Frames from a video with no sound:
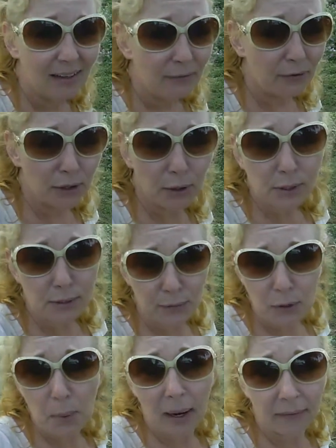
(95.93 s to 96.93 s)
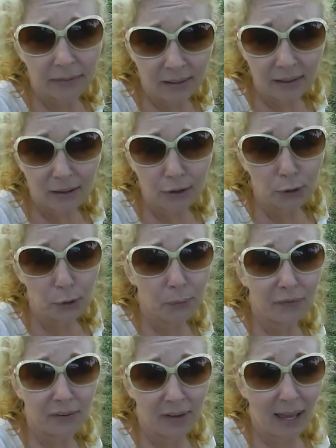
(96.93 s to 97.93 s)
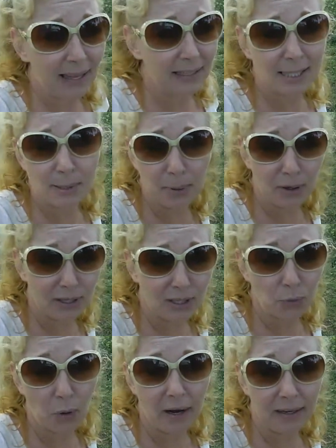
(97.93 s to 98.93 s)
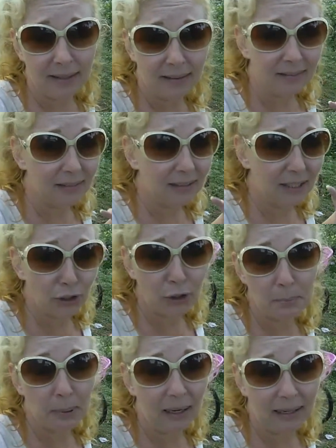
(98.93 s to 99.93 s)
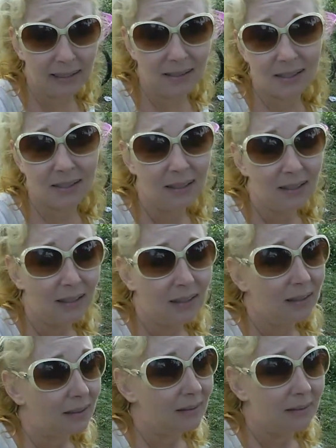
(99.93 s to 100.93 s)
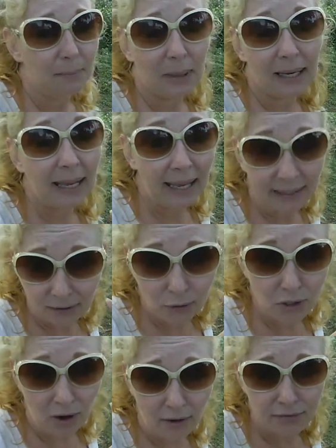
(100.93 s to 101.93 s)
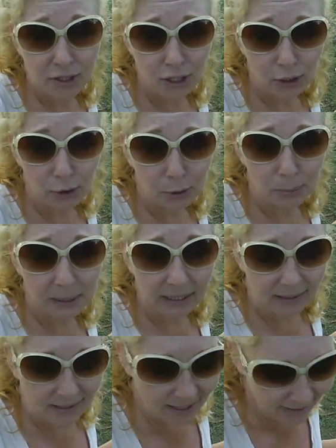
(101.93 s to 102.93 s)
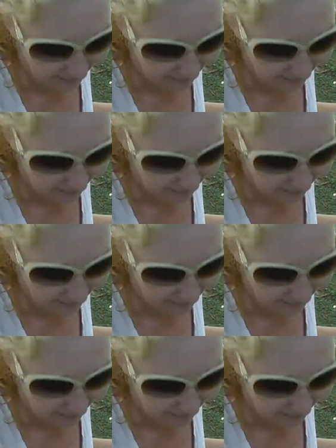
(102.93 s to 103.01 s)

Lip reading: For those of you out there who've had experience riding geared bikes, my hat goes off to you because